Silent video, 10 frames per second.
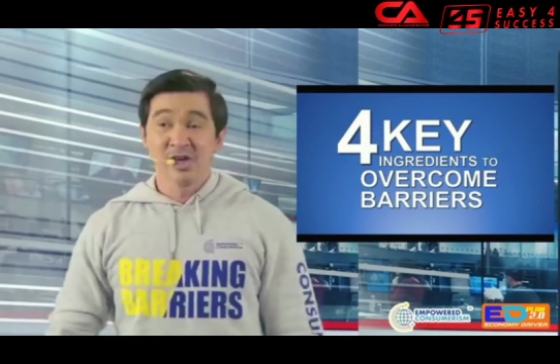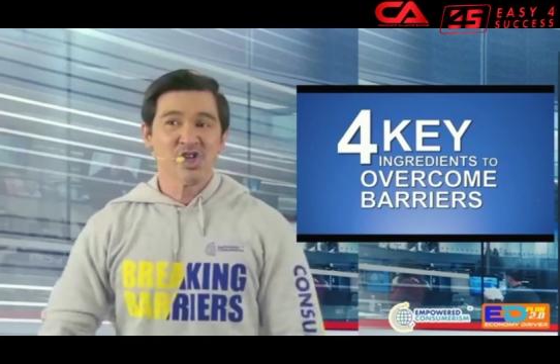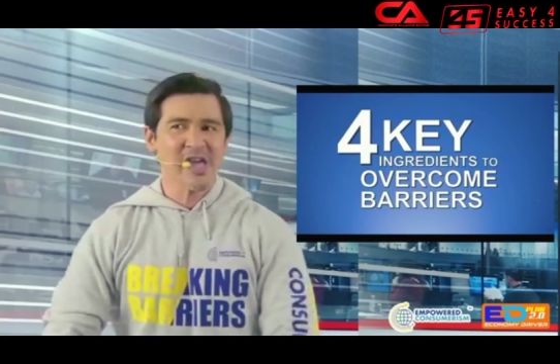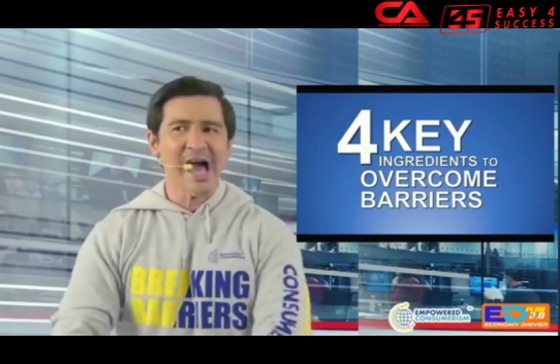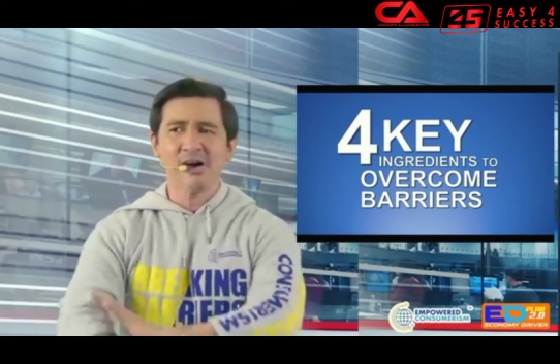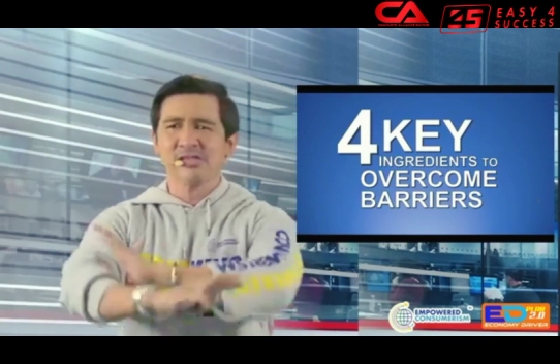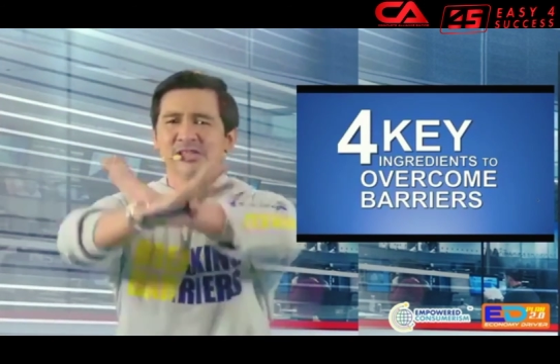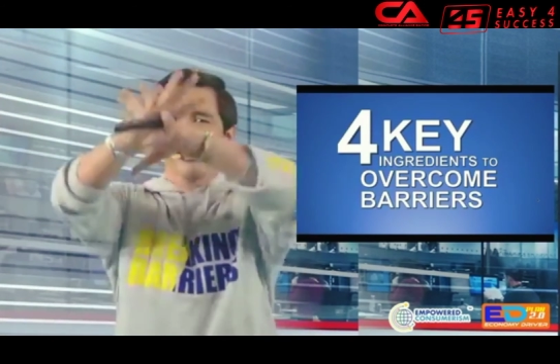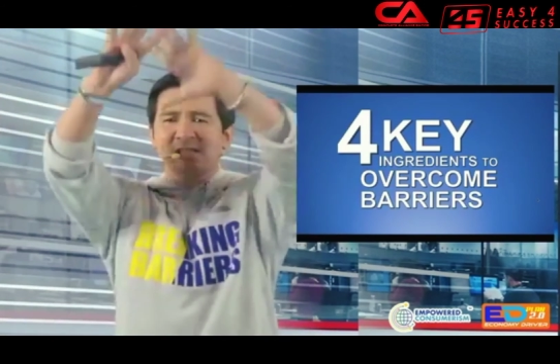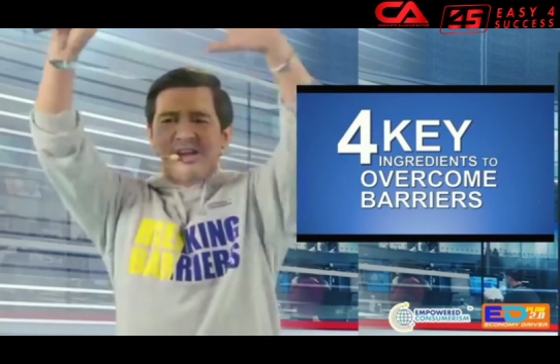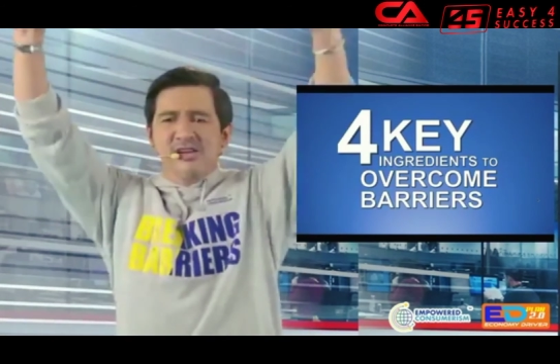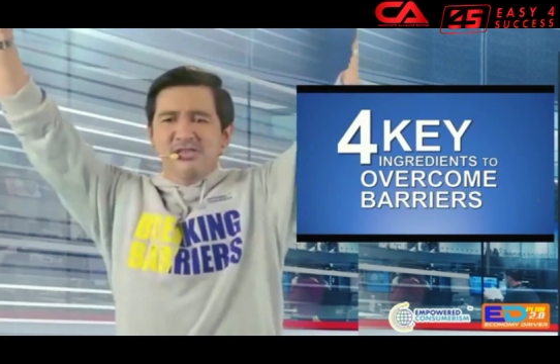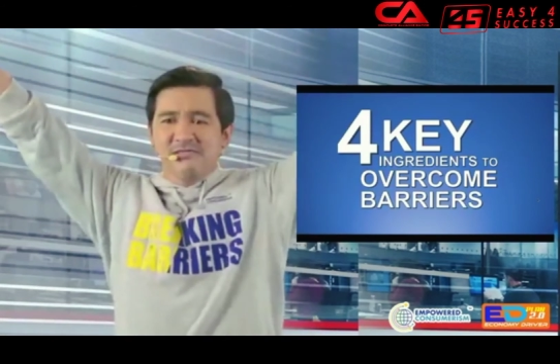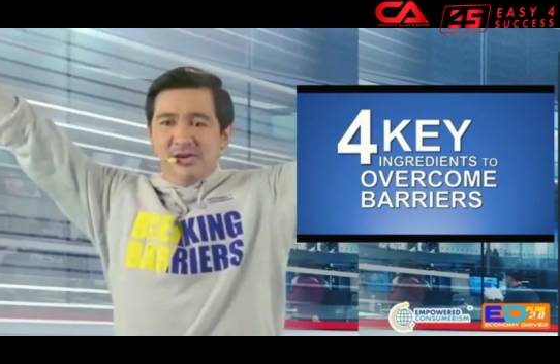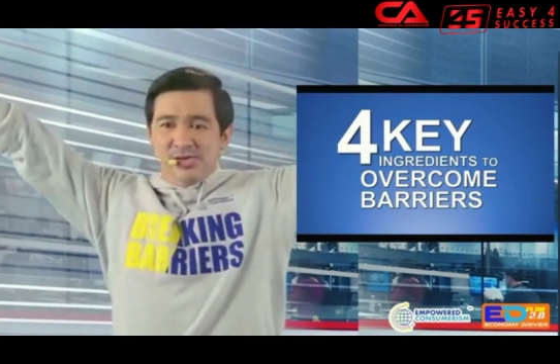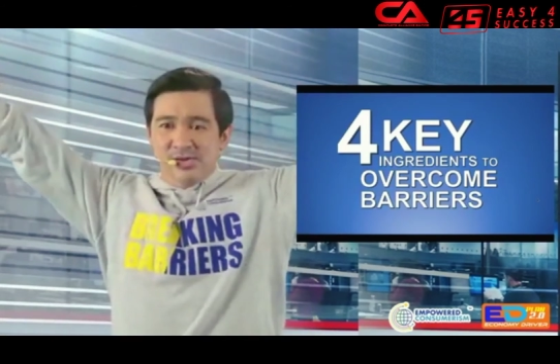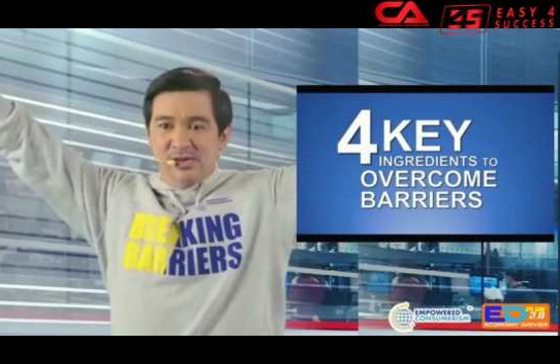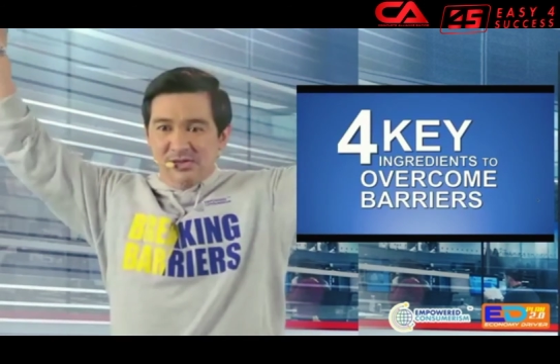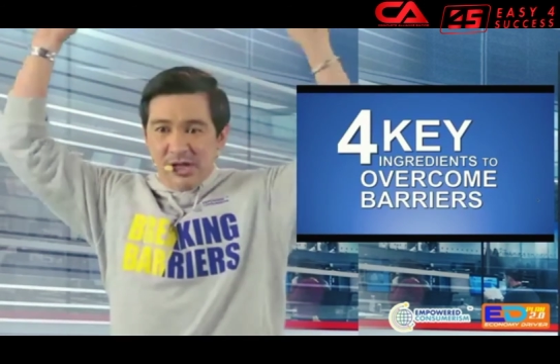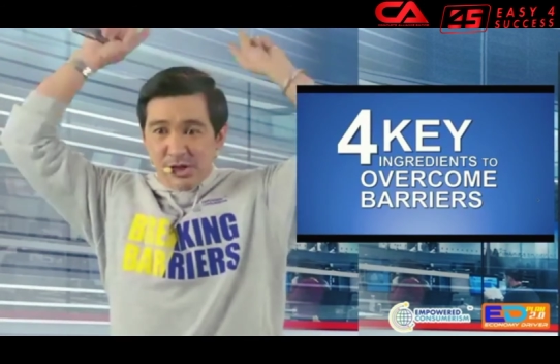Shout in the entire universe
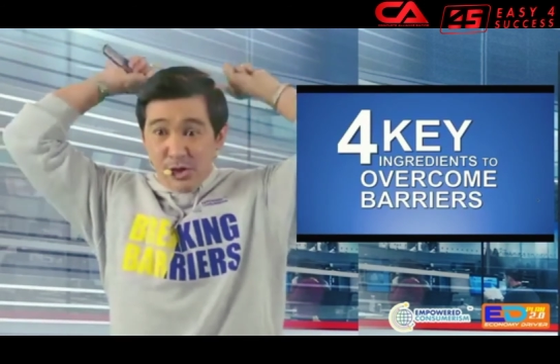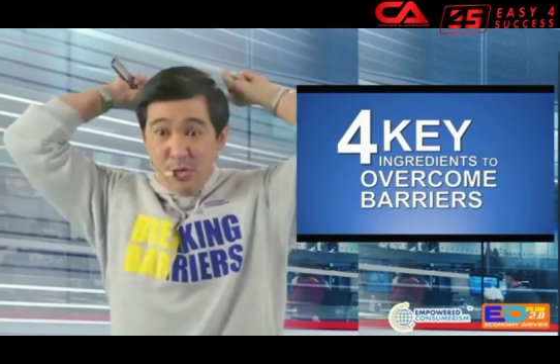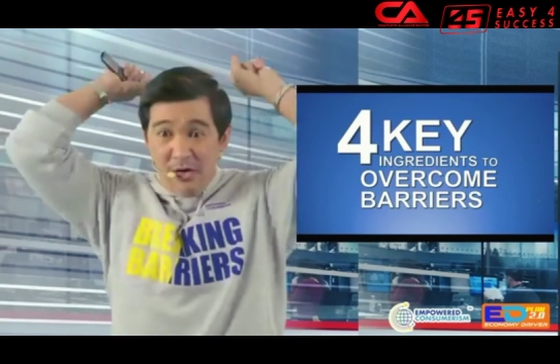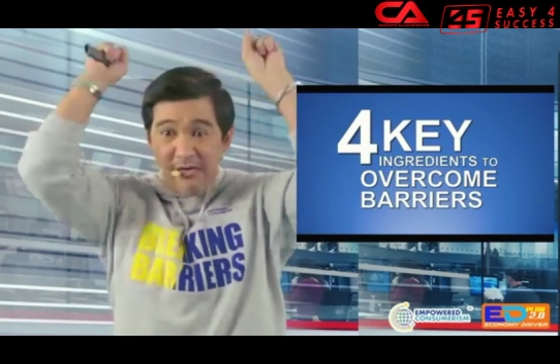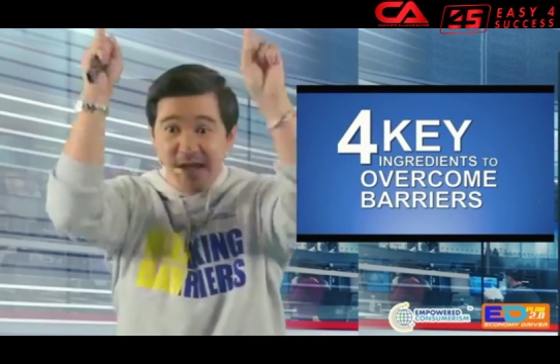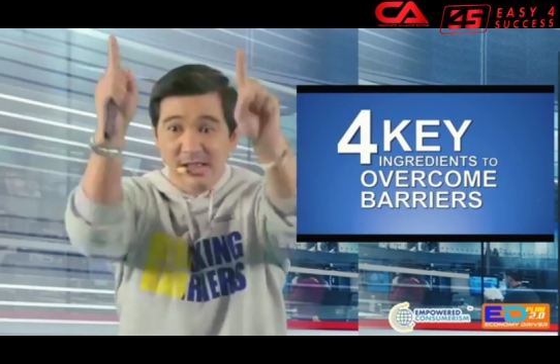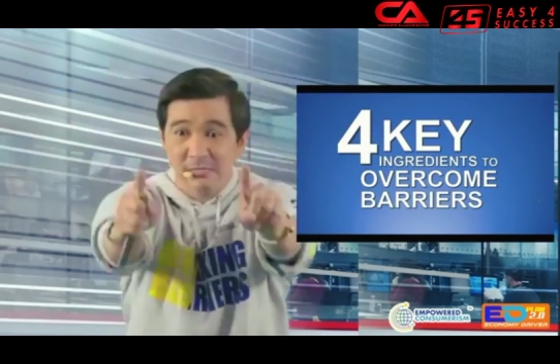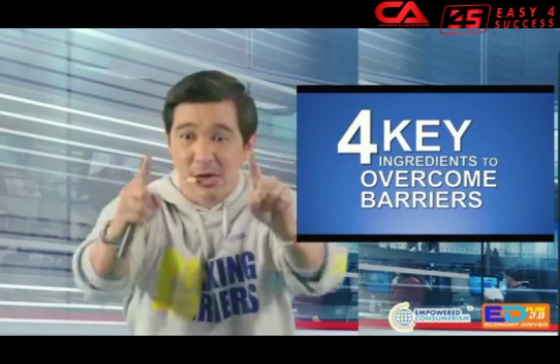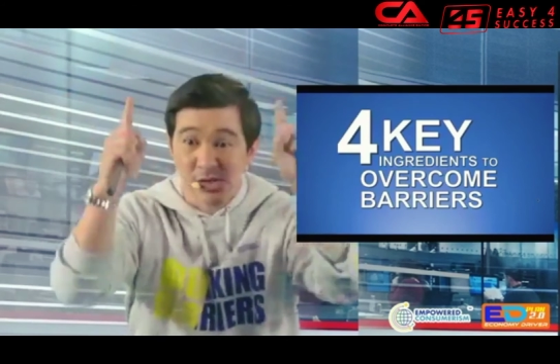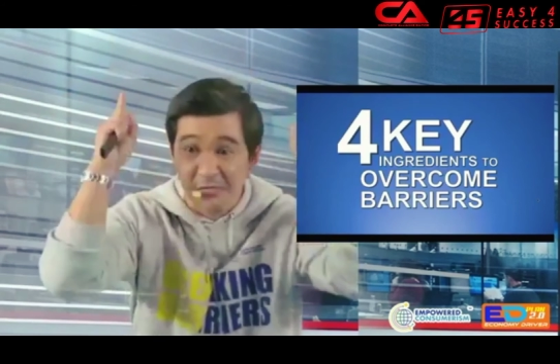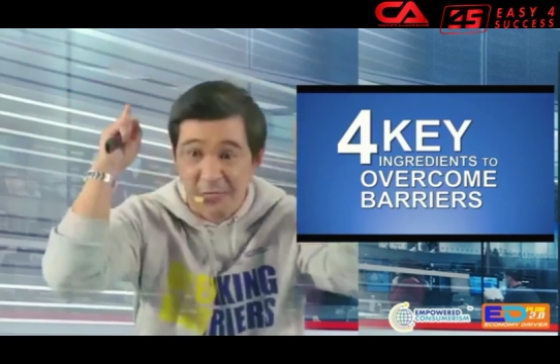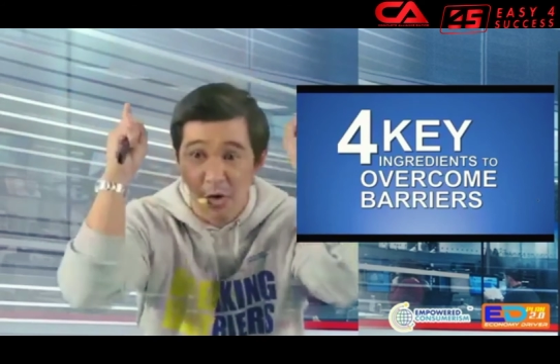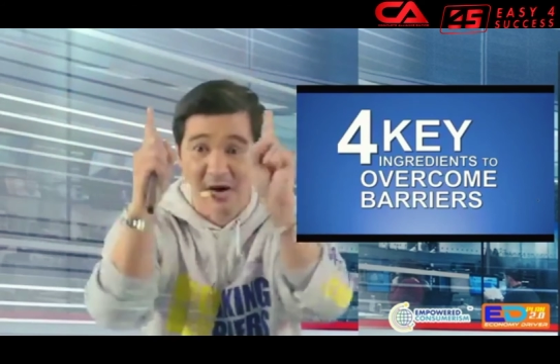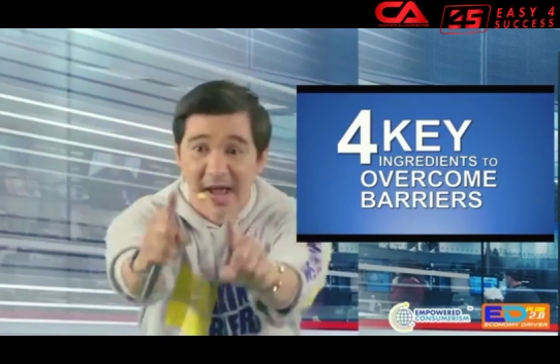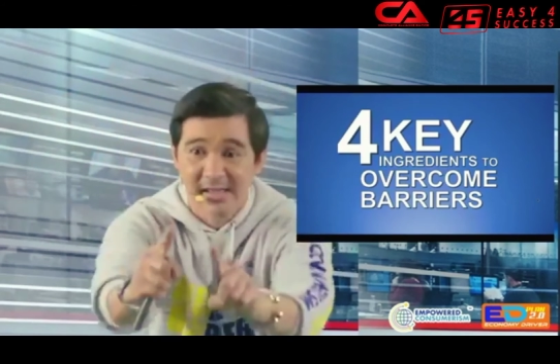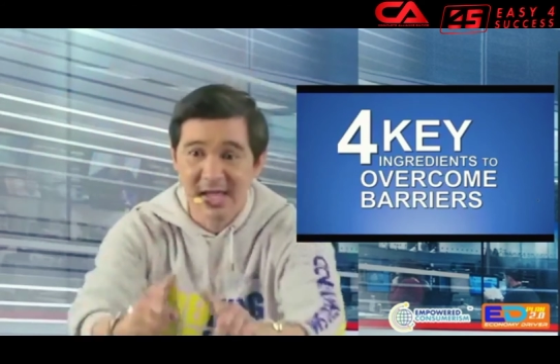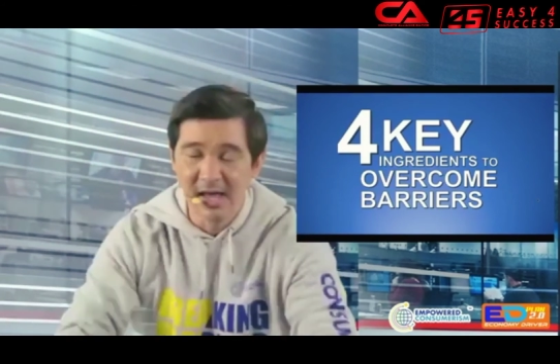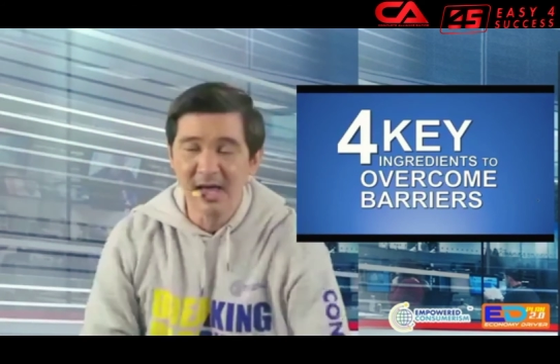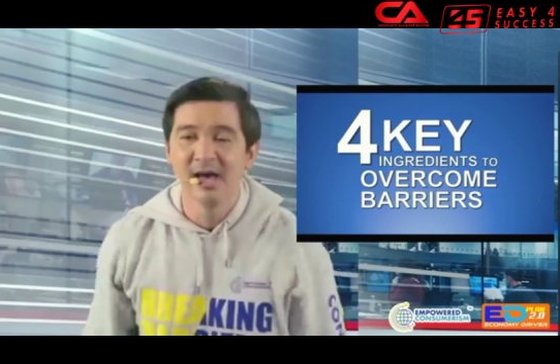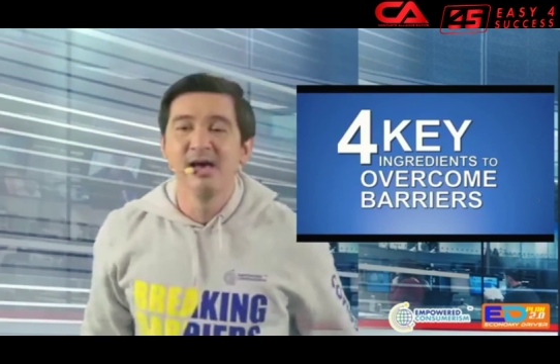that you are ready, because if you are
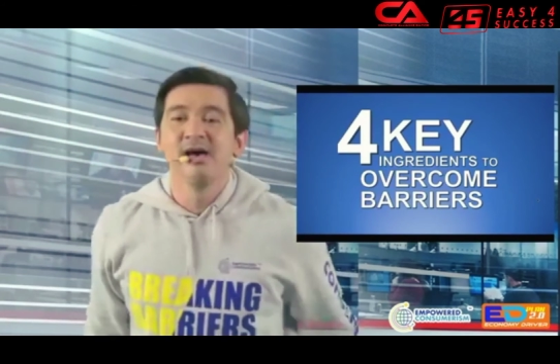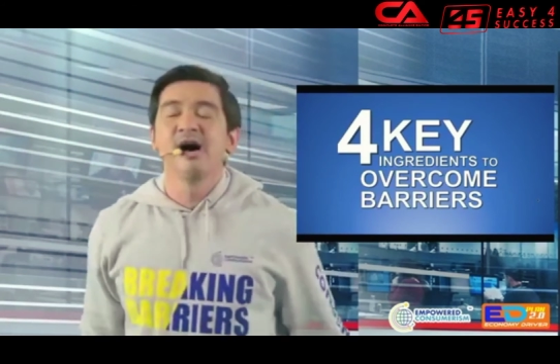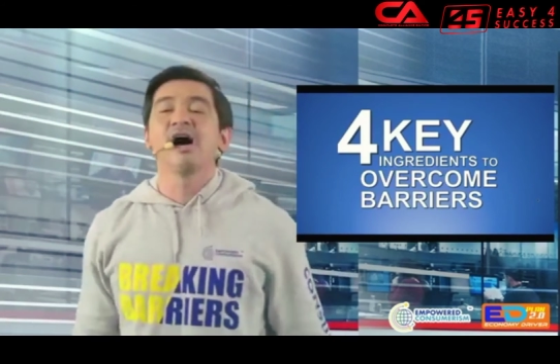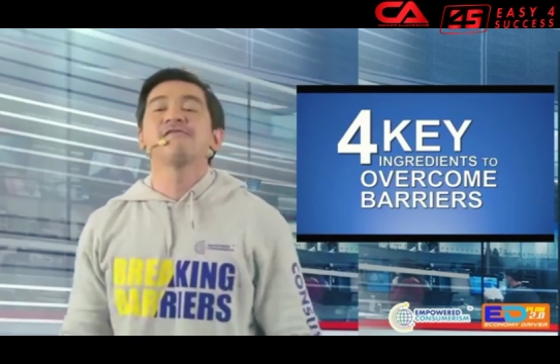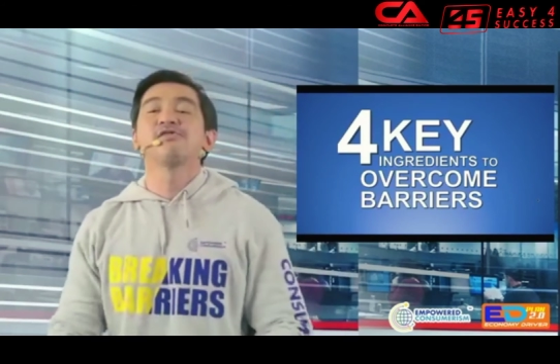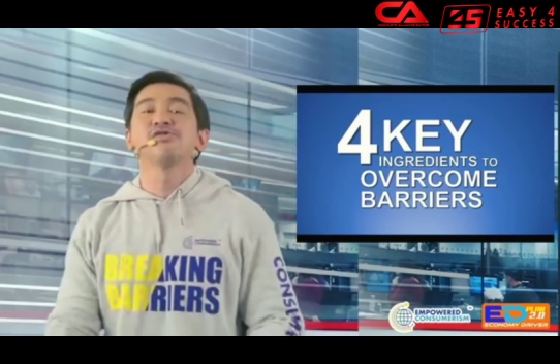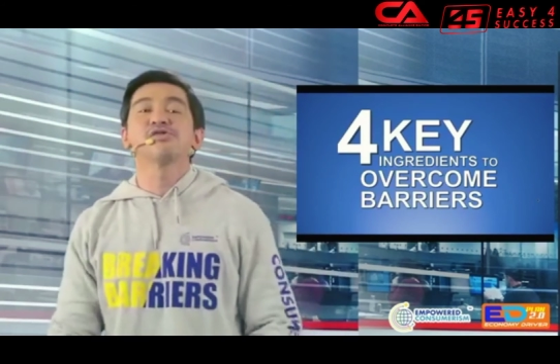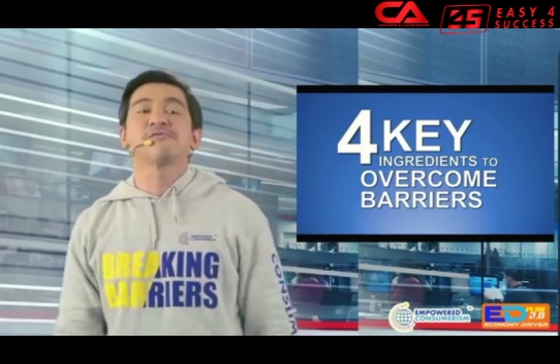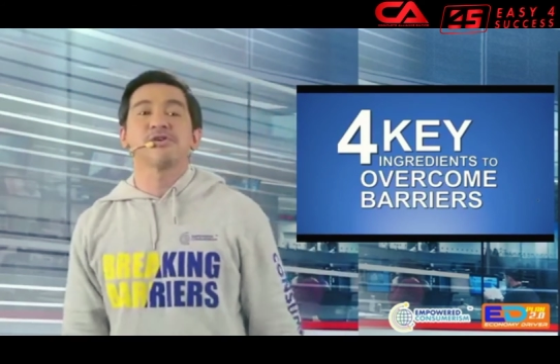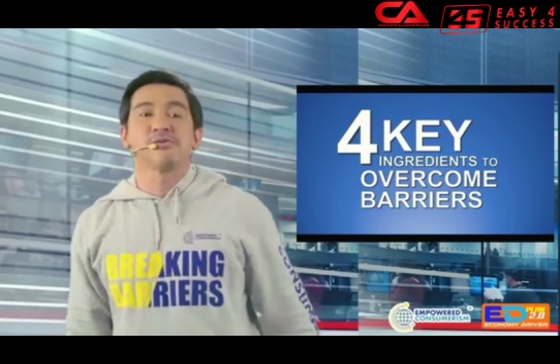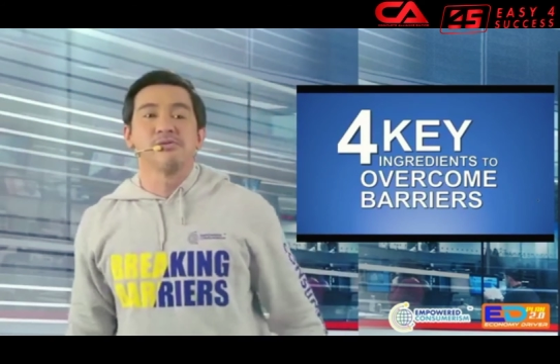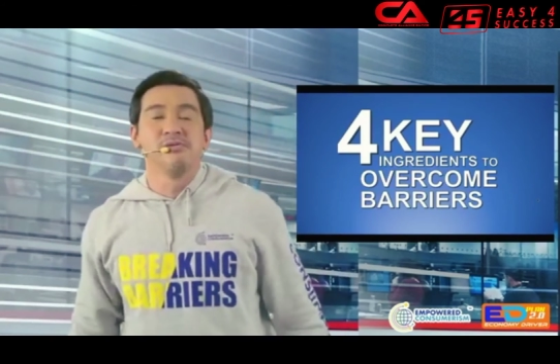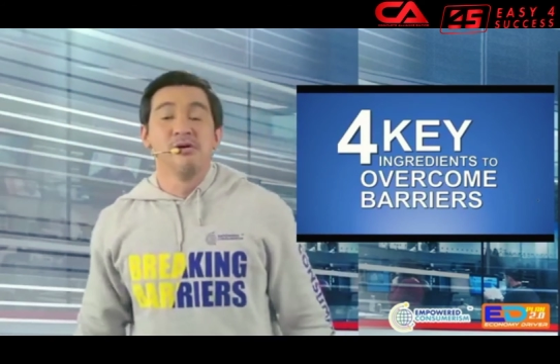ready, I have good news for you.